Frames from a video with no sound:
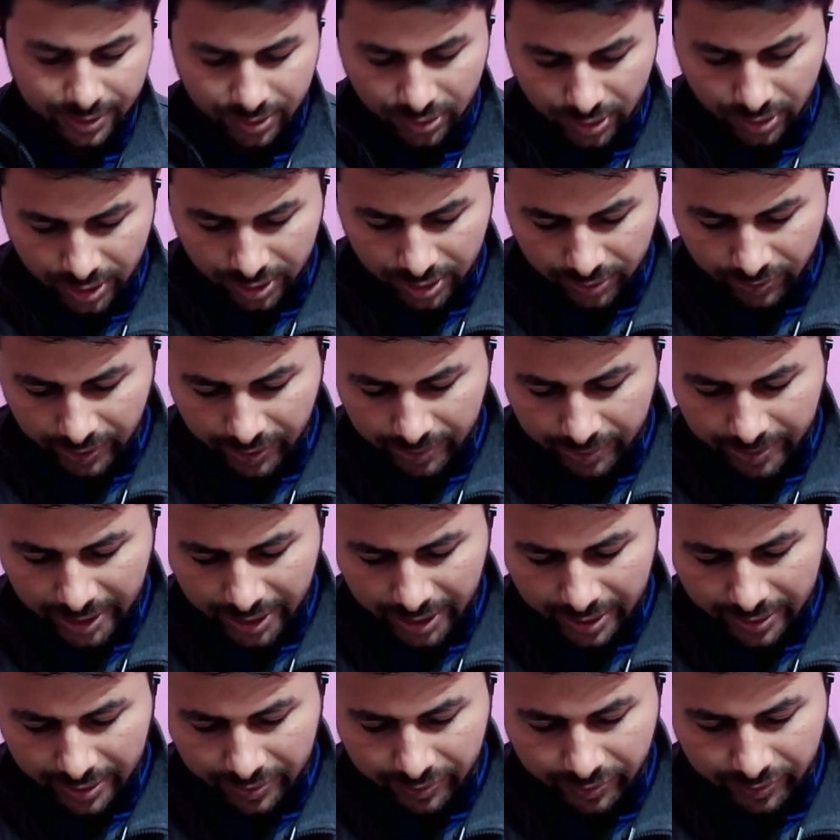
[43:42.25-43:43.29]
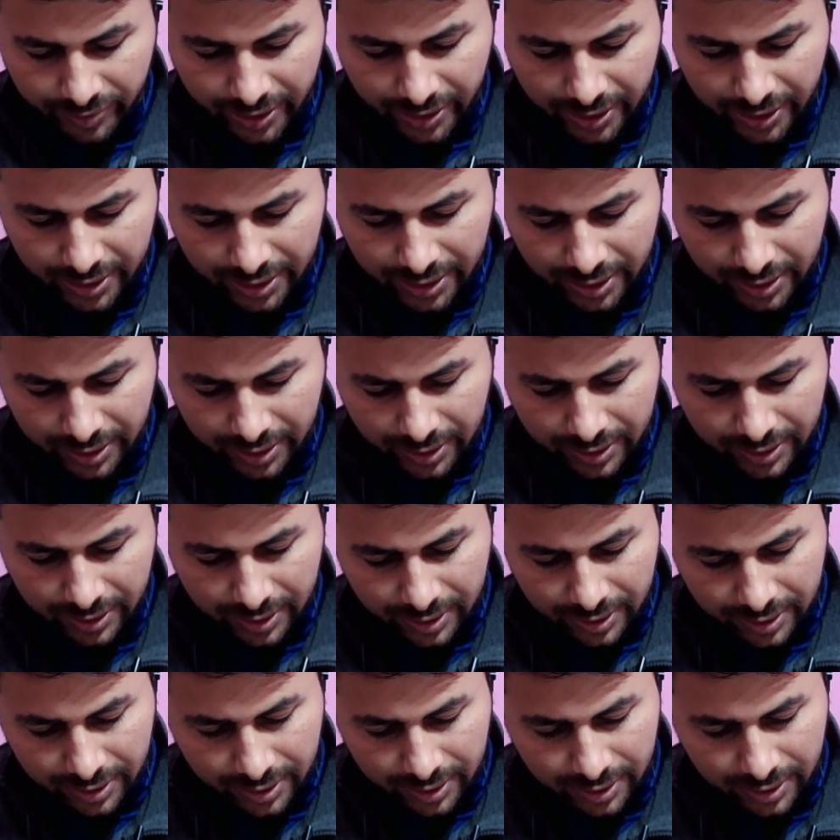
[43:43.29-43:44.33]
So this will be work done
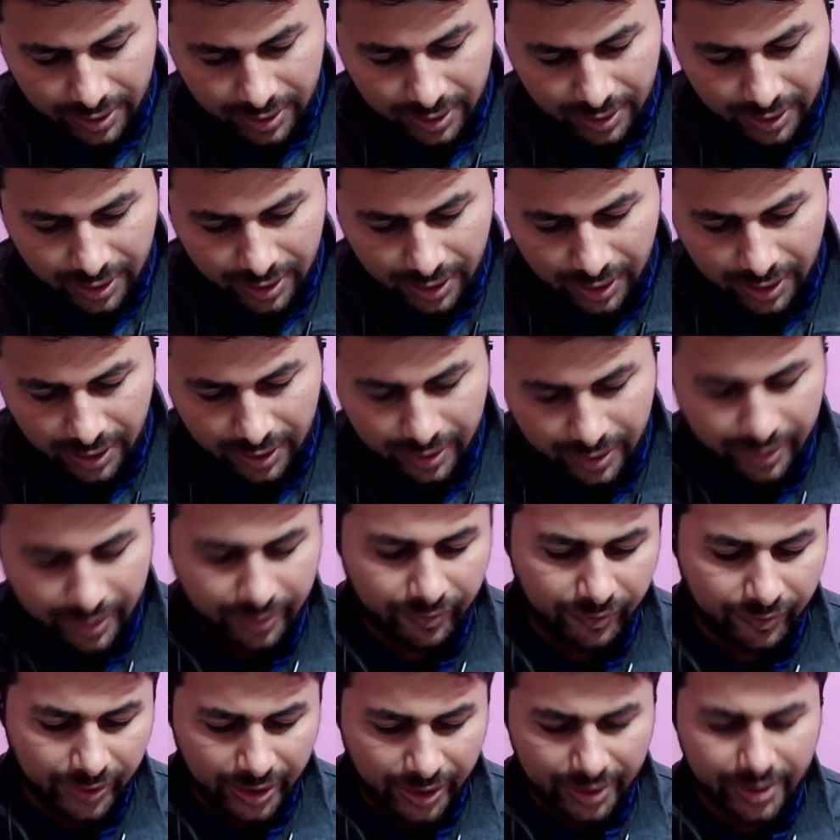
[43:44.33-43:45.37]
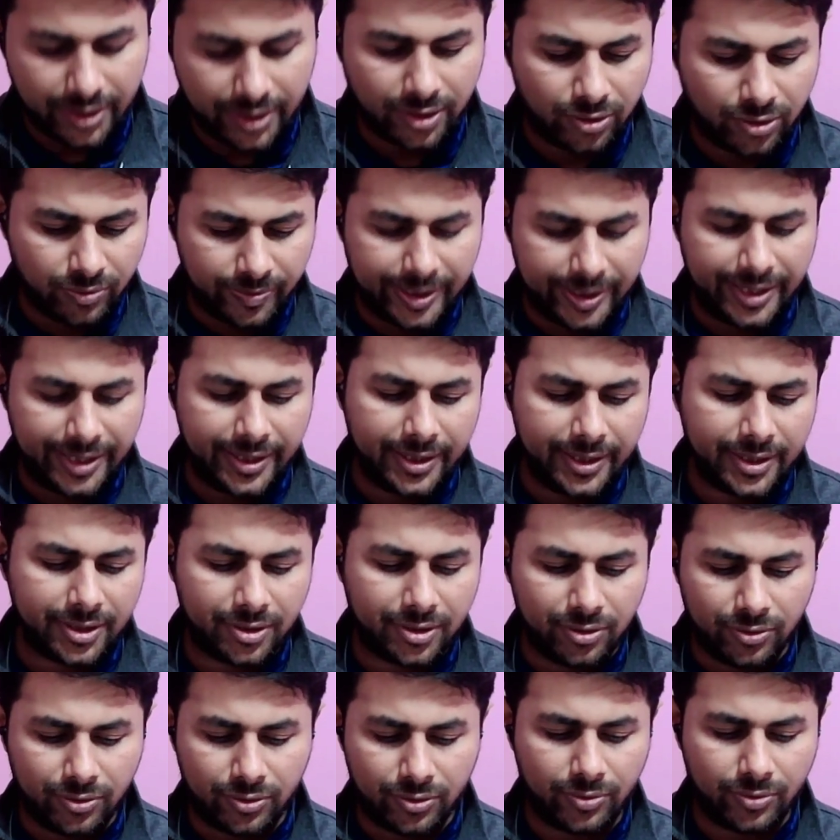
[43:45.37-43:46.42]
to bring
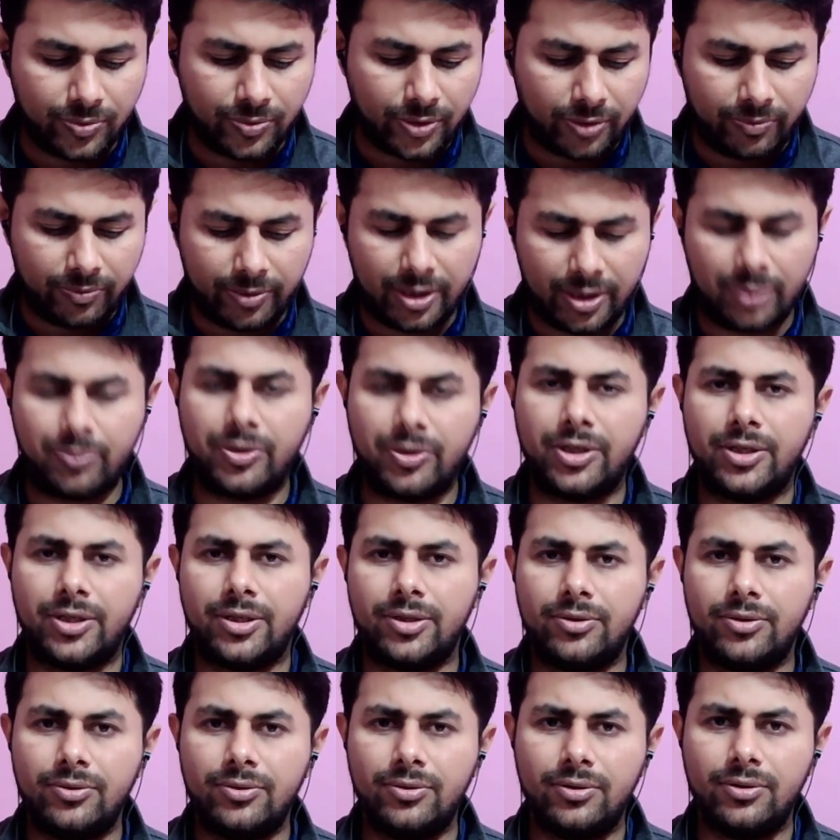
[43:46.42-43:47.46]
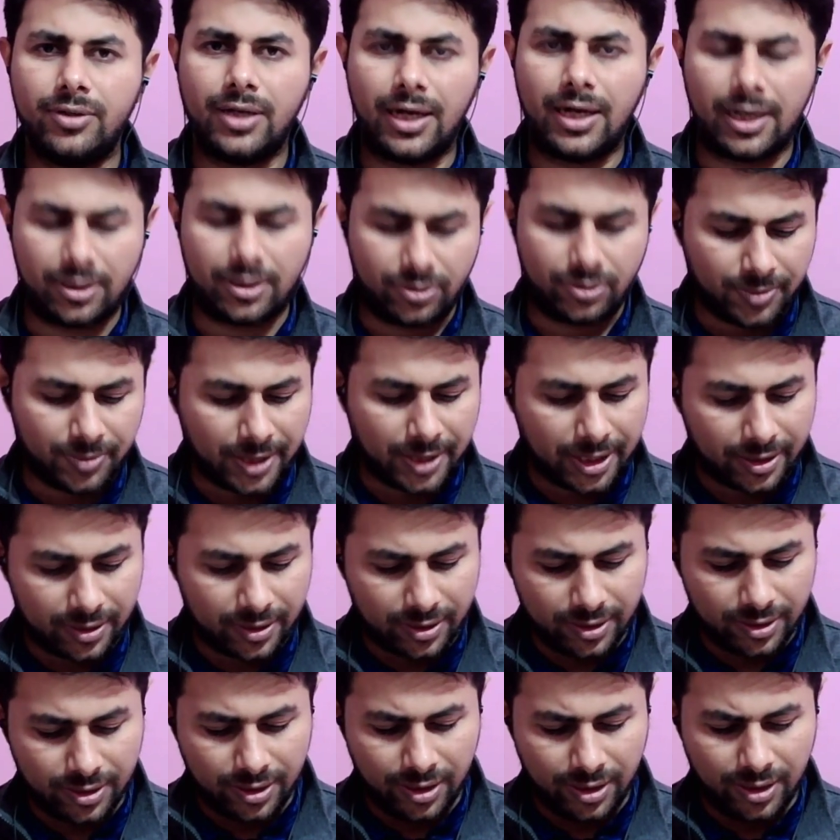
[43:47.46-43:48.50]
Q2 from infinity to R2 bar.
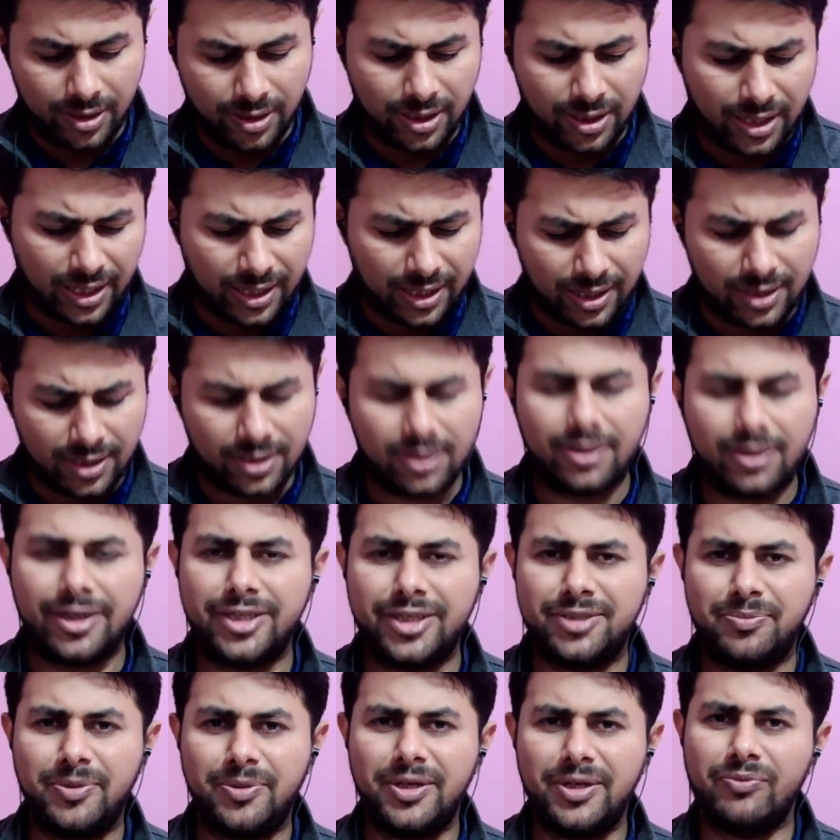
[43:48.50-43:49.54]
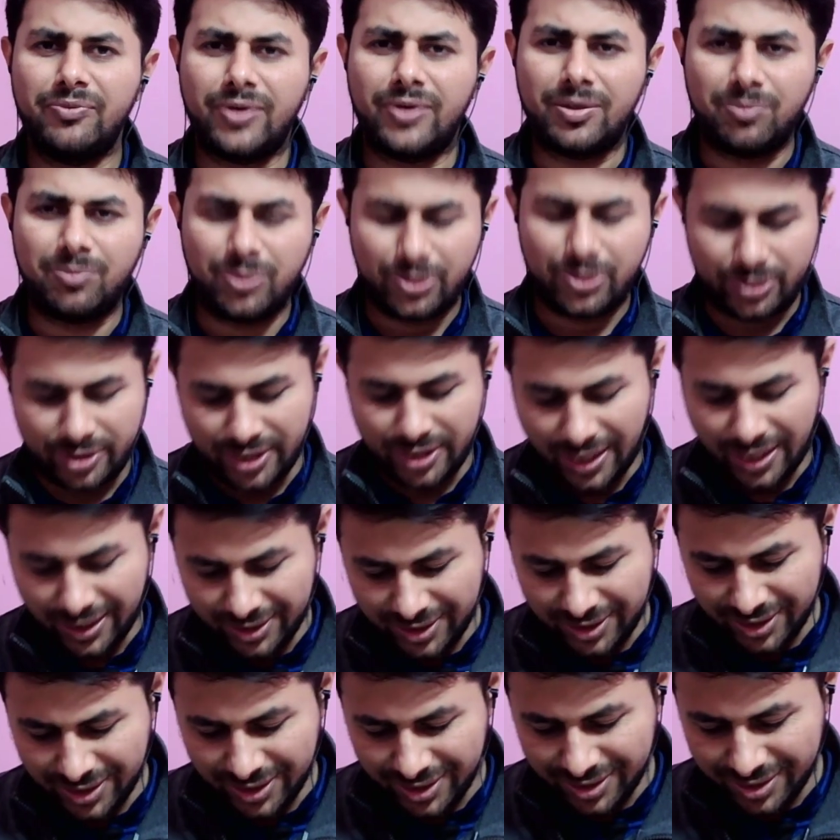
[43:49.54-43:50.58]
And let's bring one more
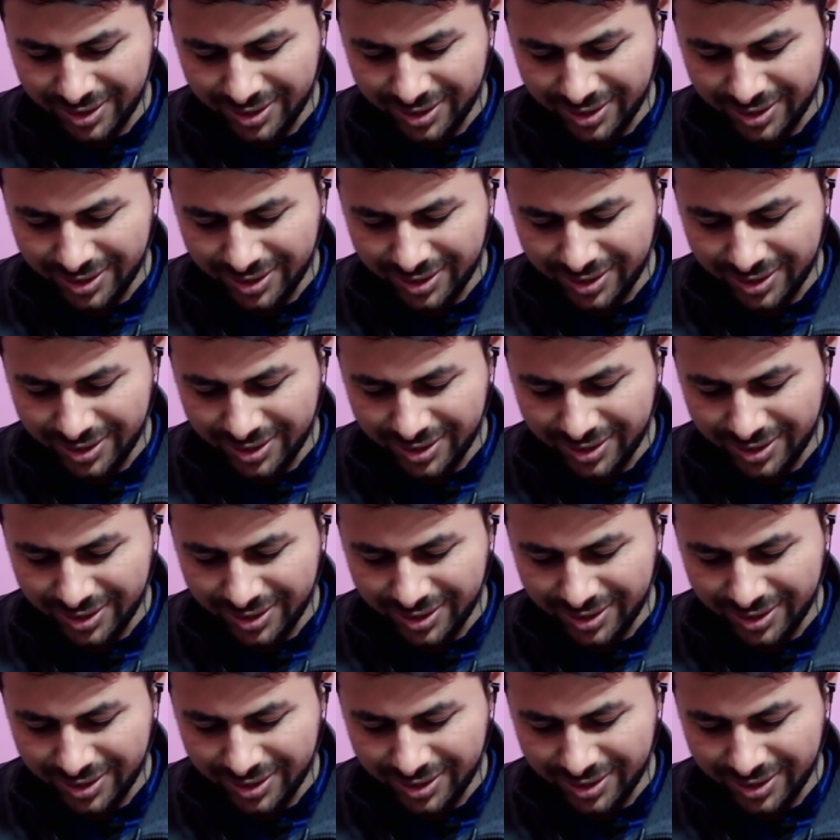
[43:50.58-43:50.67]
charge.